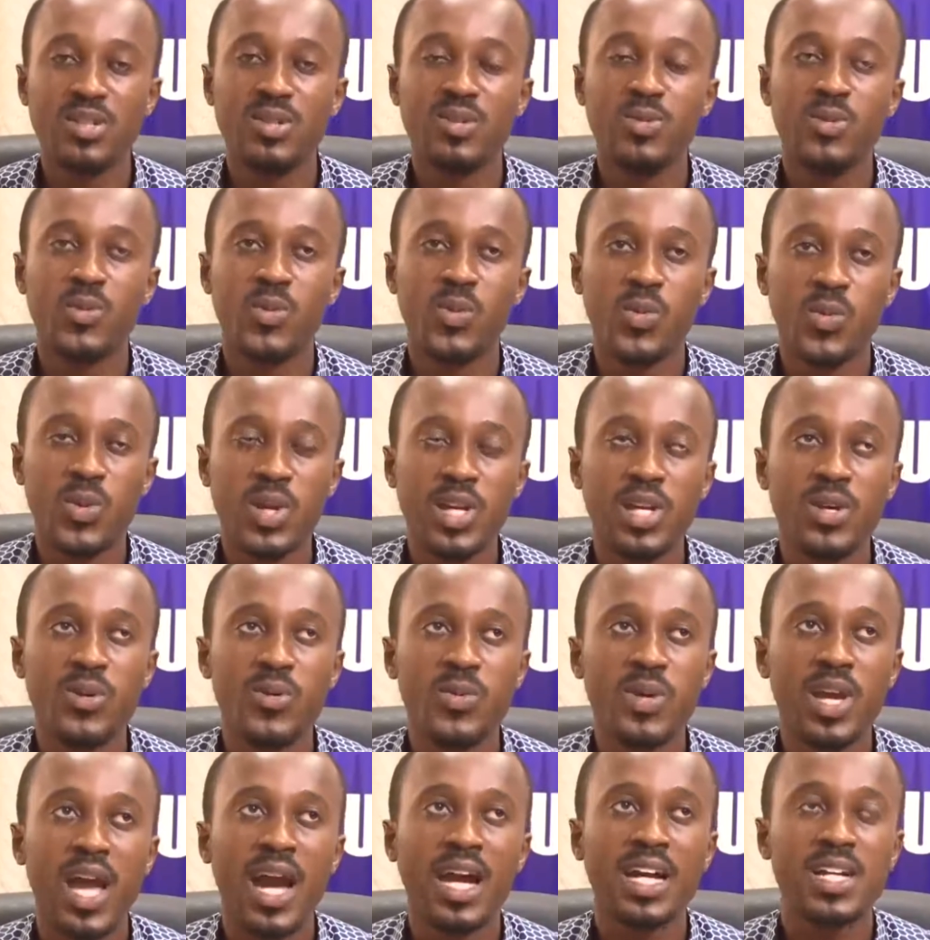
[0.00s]

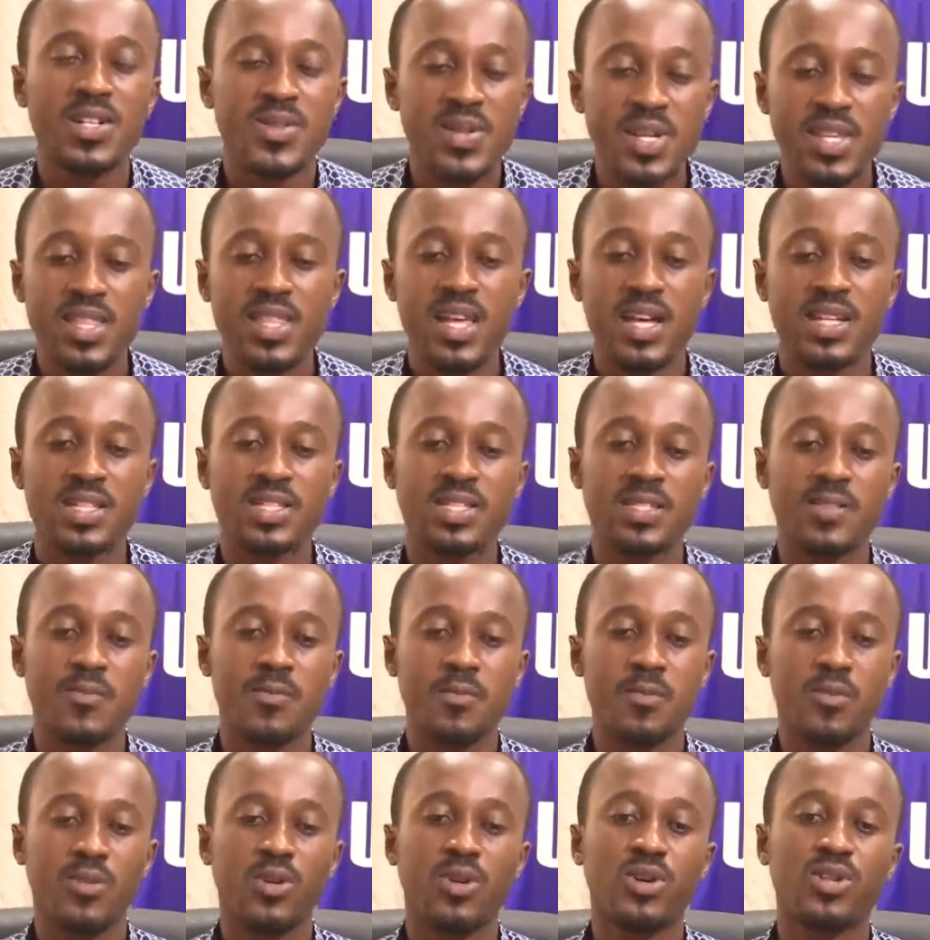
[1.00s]
We agree that
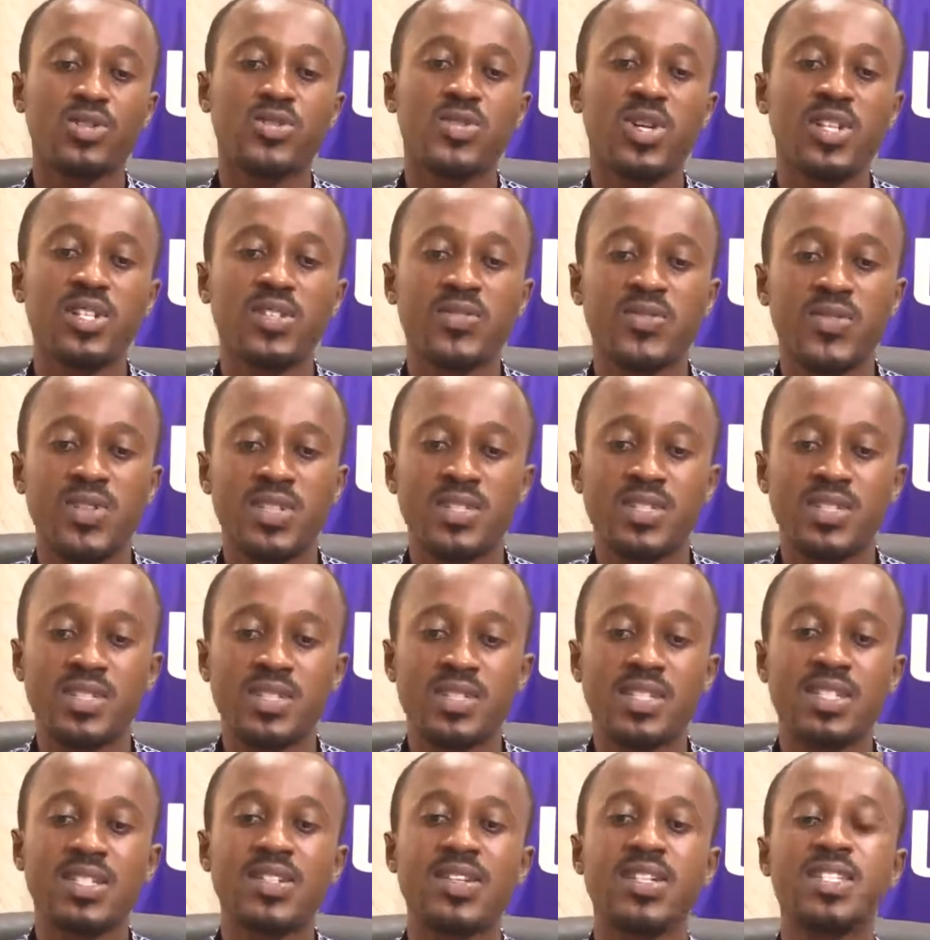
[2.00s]
cultural
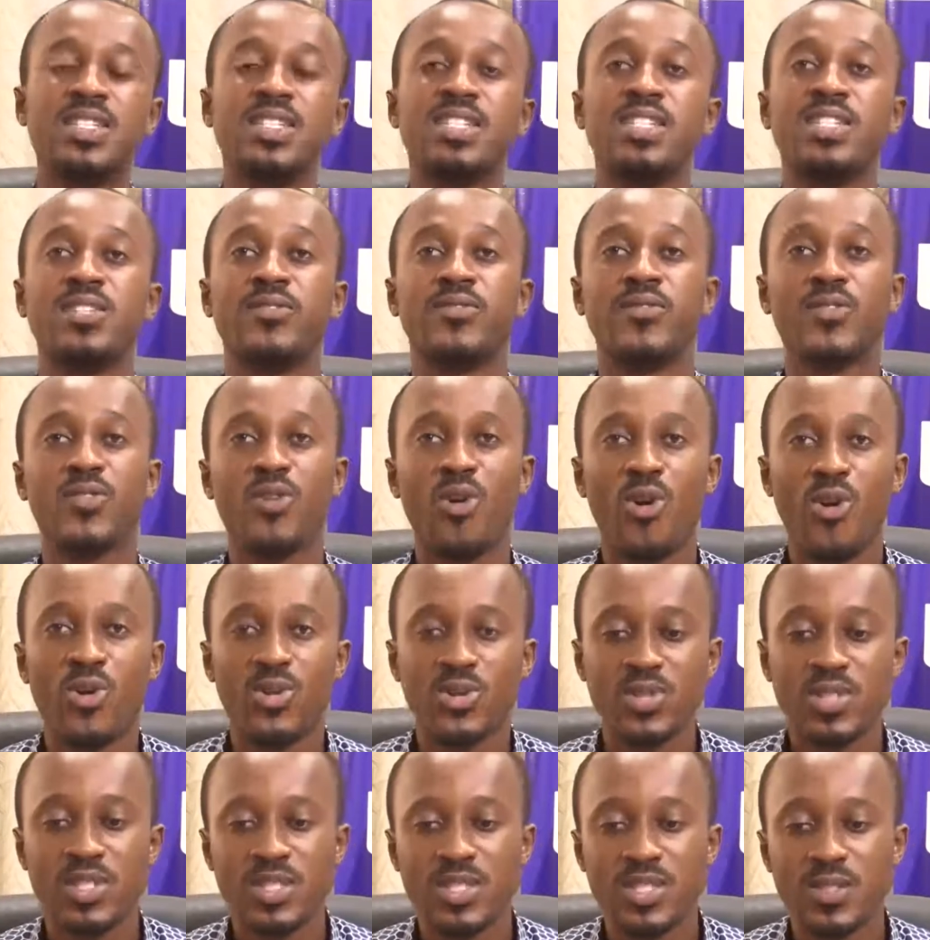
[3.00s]
differences create
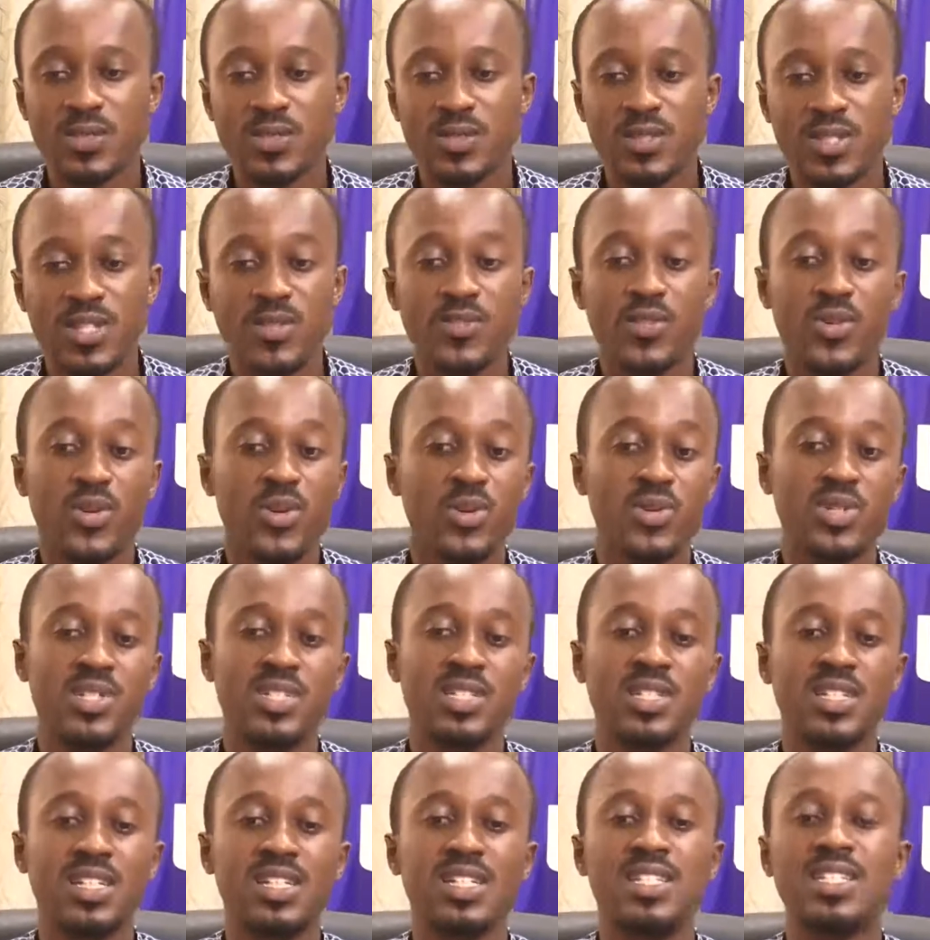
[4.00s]

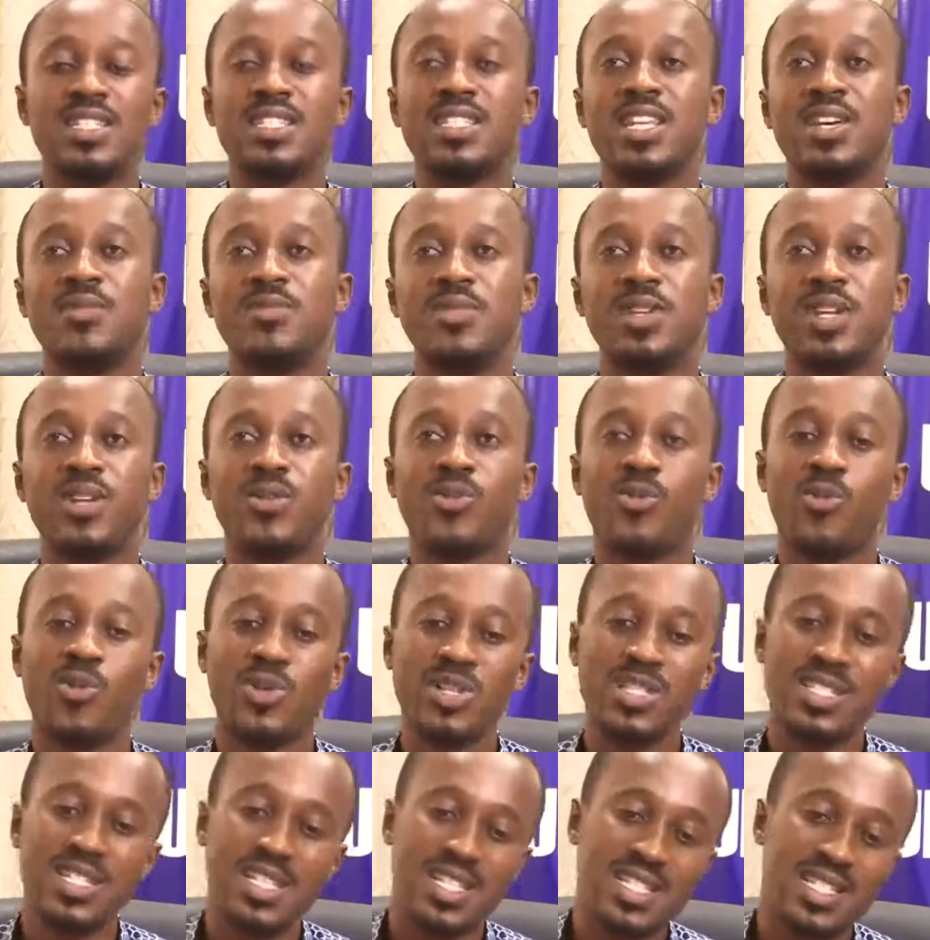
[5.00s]
difficulty in determining
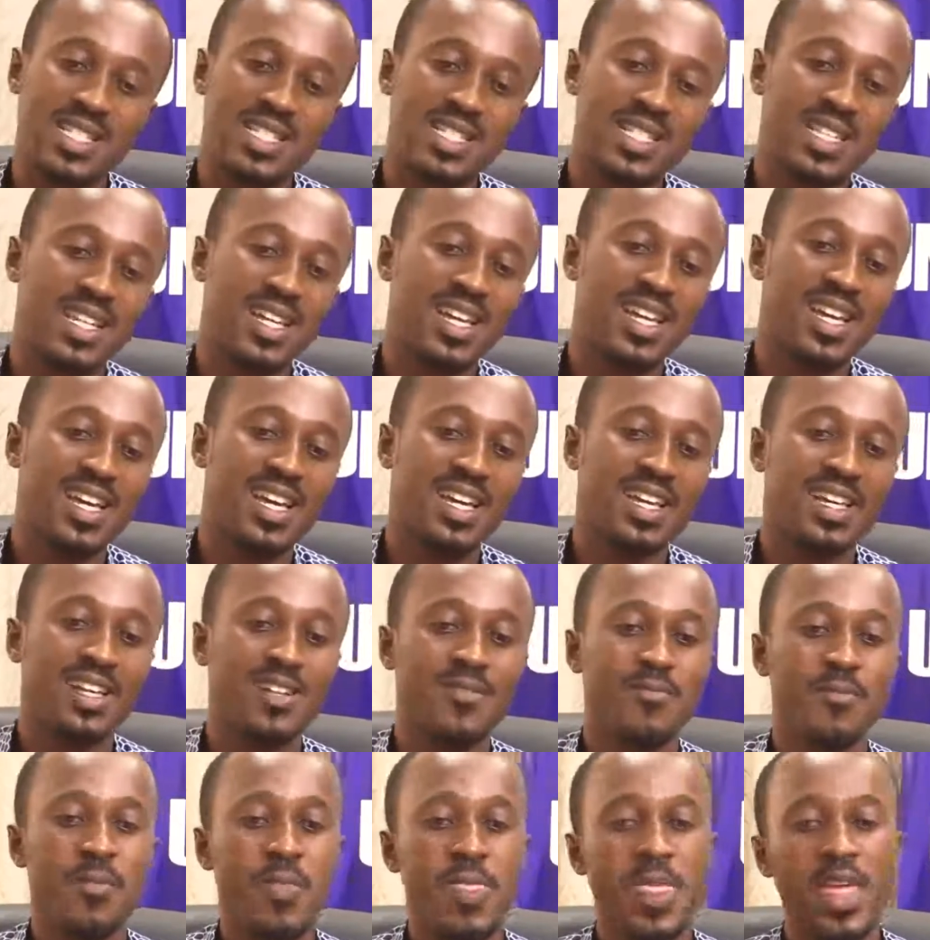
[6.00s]
what is
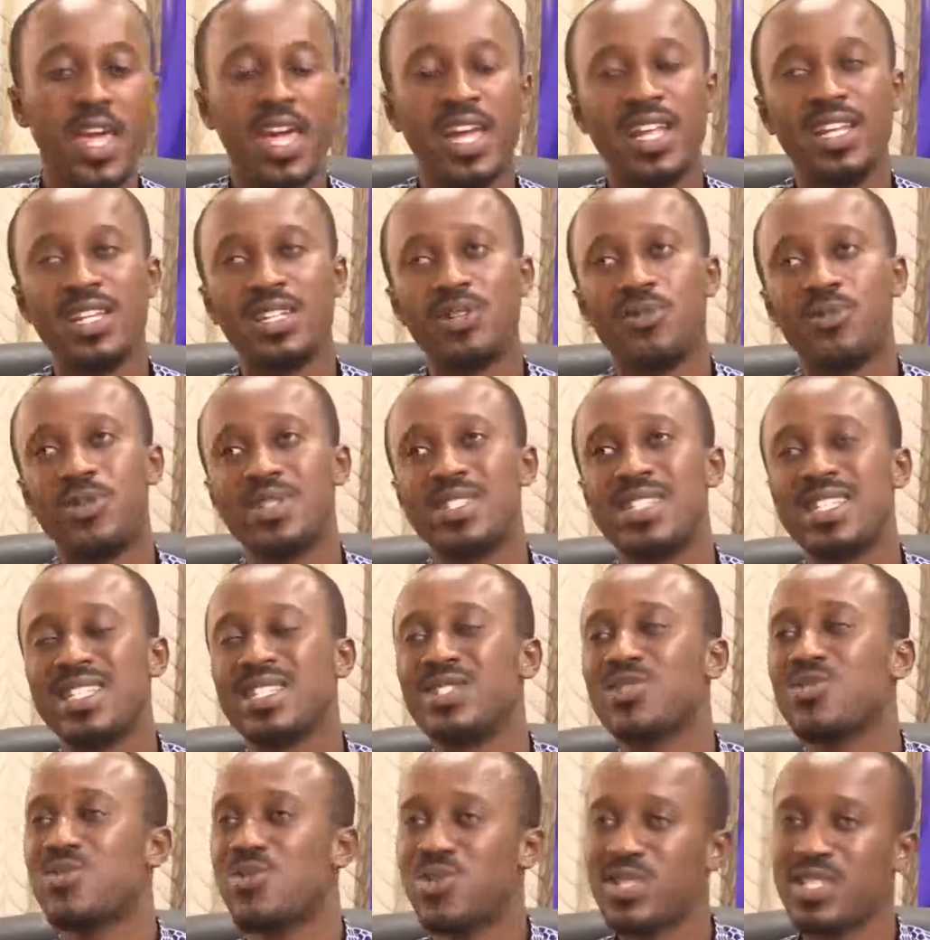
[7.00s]
and what
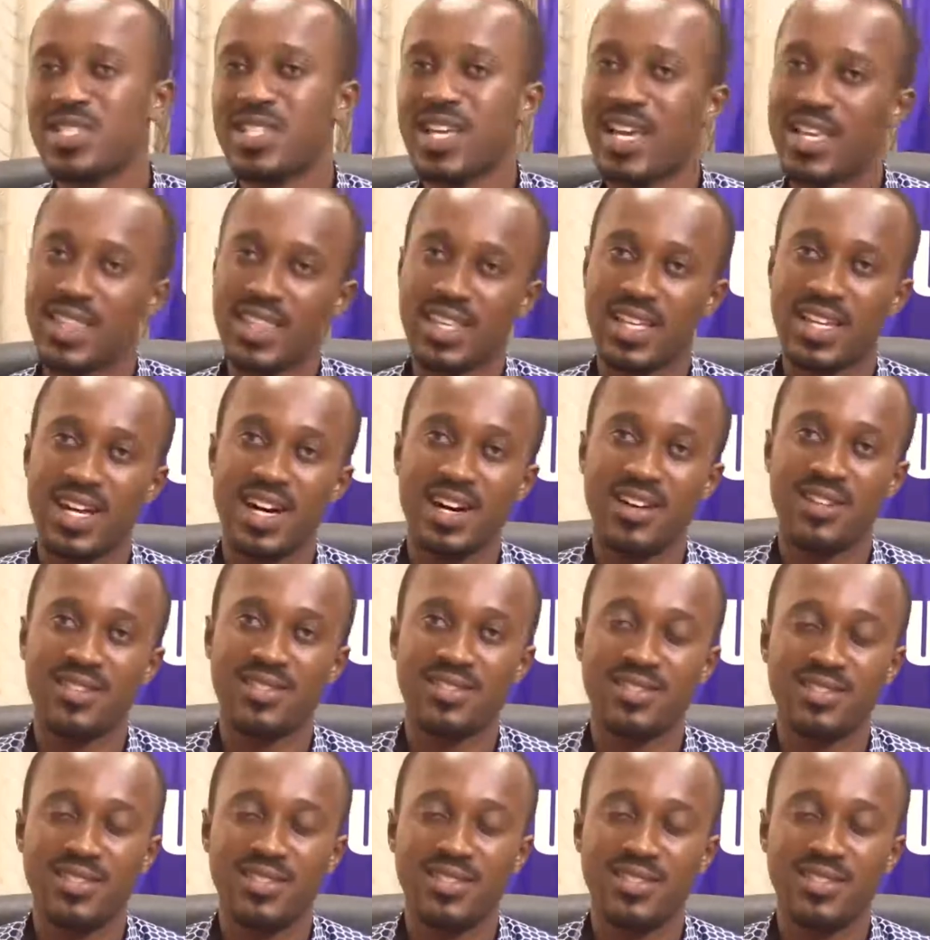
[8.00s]
is not ethical.